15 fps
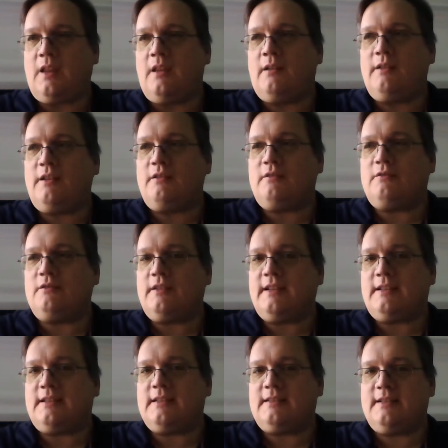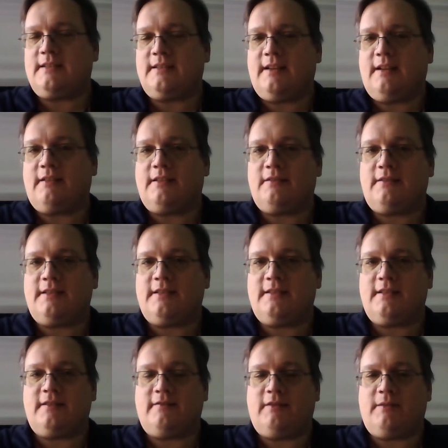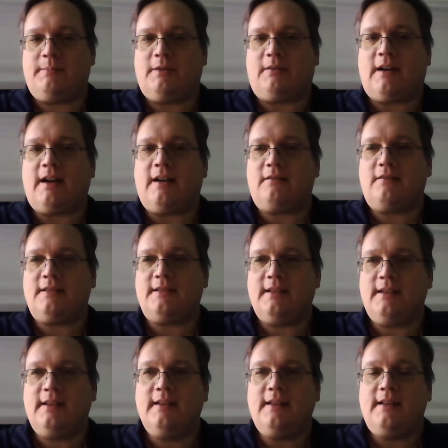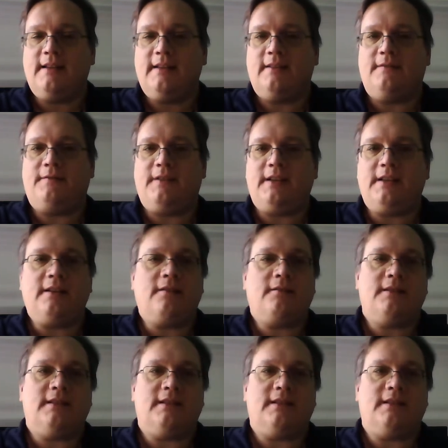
you'll look at the 6 characteristics of a bureaucracy. The video and the